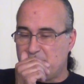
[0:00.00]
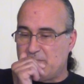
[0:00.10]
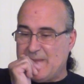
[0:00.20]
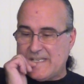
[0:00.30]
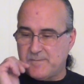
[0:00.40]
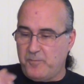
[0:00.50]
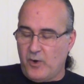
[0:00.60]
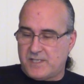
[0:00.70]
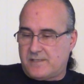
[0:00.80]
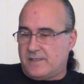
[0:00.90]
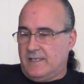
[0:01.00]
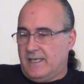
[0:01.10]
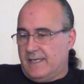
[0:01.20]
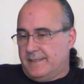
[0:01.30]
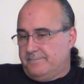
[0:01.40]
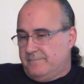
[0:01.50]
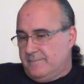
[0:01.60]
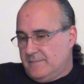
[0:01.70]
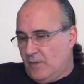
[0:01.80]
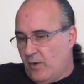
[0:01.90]
These sports
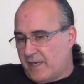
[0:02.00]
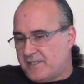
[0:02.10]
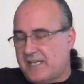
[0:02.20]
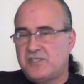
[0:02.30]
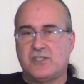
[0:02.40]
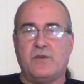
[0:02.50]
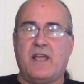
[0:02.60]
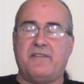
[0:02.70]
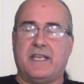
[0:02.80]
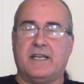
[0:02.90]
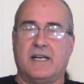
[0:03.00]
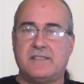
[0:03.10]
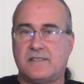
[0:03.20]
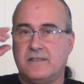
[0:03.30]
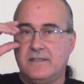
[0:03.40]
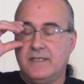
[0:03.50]
organizations don't have any guts.